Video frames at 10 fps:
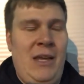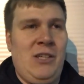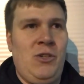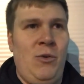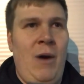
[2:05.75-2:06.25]
So
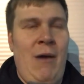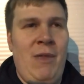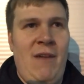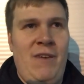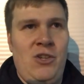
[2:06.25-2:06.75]
I don't know how
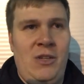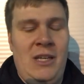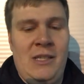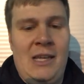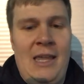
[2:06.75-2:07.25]
the official
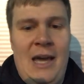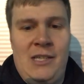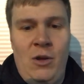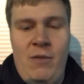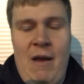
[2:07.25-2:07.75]
didn't see
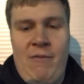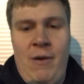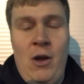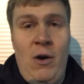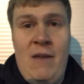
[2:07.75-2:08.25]
that, or the
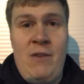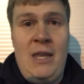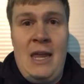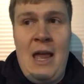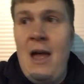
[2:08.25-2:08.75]
referee, or
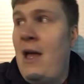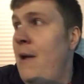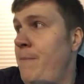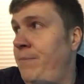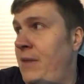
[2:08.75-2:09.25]
even
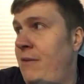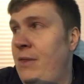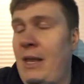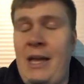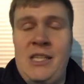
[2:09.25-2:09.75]

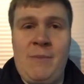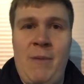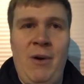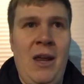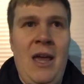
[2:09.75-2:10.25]
the linesman.
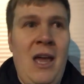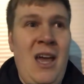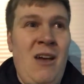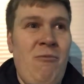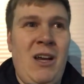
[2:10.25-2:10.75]
But
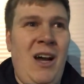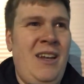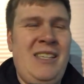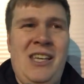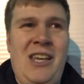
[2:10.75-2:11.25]

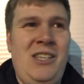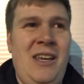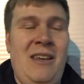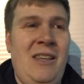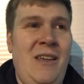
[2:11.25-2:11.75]
regardless,
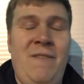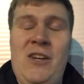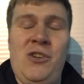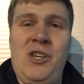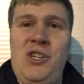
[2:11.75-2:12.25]
the
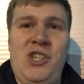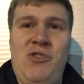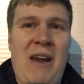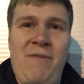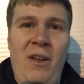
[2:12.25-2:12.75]
officials are just
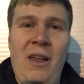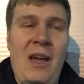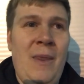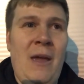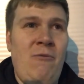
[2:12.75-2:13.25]
dreadful.
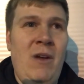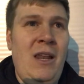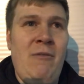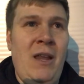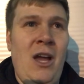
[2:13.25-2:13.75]
They
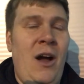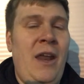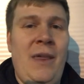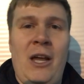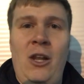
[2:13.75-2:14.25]
really, really are,
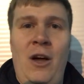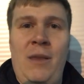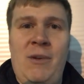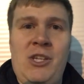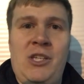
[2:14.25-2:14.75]
and I think a lot of
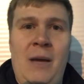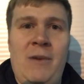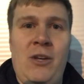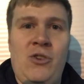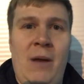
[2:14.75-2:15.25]
them are
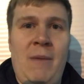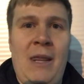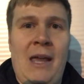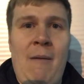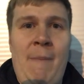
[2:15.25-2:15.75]
determined to try and
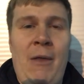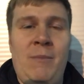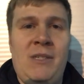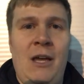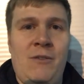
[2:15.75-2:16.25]
make the game about
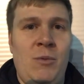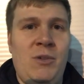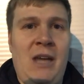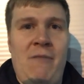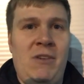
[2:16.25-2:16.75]
themselves
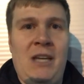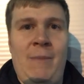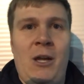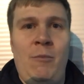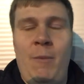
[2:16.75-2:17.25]
almost every
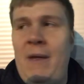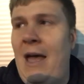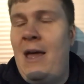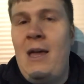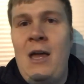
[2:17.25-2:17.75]
time they come up
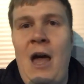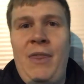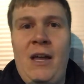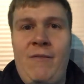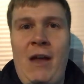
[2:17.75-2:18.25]
here. I
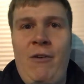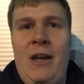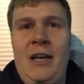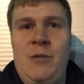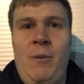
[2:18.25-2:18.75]
think I've
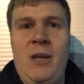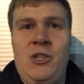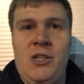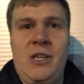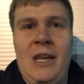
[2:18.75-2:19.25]
counted at least probably a
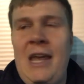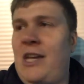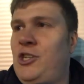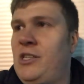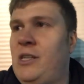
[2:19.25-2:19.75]
dozen
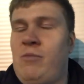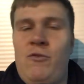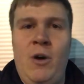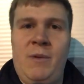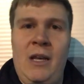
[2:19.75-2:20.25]
occasions since
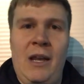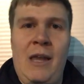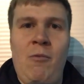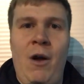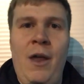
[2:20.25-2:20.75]
we've dropped into
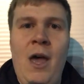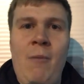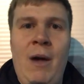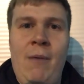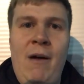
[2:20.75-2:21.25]
League One
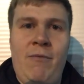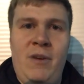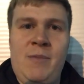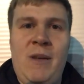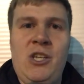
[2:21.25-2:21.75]
where the
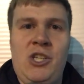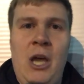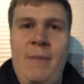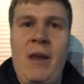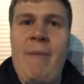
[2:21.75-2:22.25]
referee's been
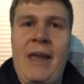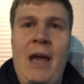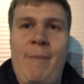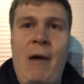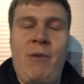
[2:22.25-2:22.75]
determined to make
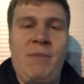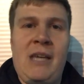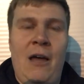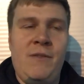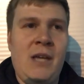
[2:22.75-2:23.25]
it about
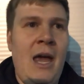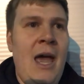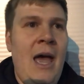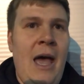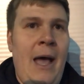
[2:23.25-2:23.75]
themselves.
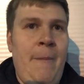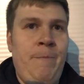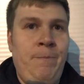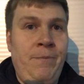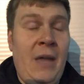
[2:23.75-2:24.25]

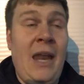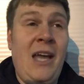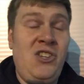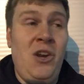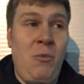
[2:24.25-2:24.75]
And
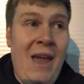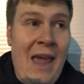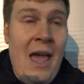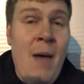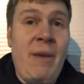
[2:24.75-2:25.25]
actually, in a
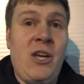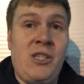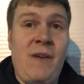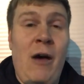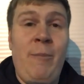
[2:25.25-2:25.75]
way,
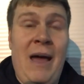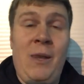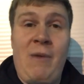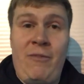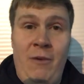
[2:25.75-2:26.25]
because of how
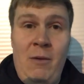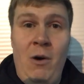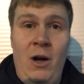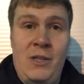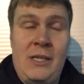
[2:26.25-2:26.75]
bad the referee
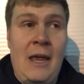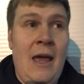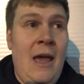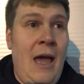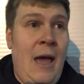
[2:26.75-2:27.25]
was,
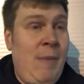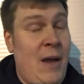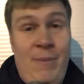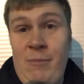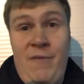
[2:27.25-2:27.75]

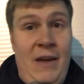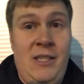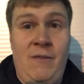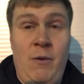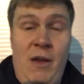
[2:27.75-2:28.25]
any Plymouth
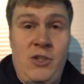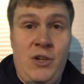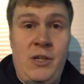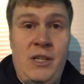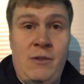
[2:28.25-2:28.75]
fans, as
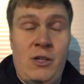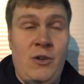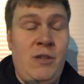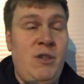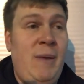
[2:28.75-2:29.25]
long as
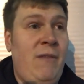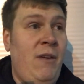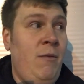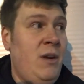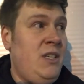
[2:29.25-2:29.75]
you're respectful,
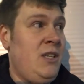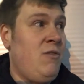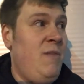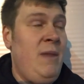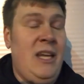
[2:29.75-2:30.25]
if you want to
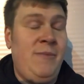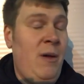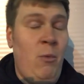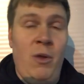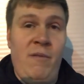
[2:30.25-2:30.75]
disagree with me, that's
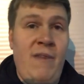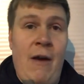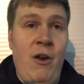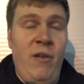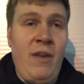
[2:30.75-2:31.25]
well more than fair
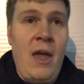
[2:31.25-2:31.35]
enough.